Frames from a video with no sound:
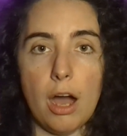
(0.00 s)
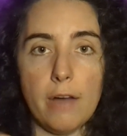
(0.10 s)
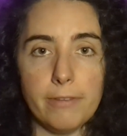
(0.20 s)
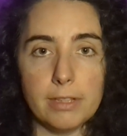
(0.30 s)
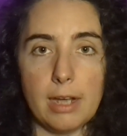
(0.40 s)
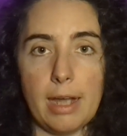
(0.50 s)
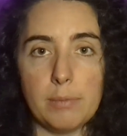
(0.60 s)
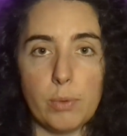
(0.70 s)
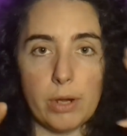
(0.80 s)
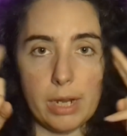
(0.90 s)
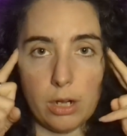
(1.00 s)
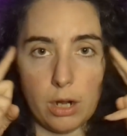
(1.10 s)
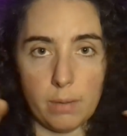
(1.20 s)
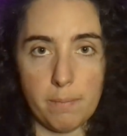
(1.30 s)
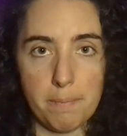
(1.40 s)
oftentimes we are in
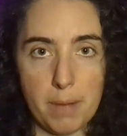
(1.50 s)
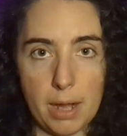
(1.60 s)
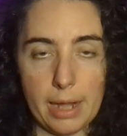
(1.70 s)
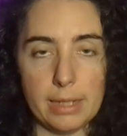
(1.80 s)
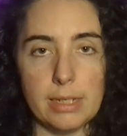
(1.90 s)
our mind,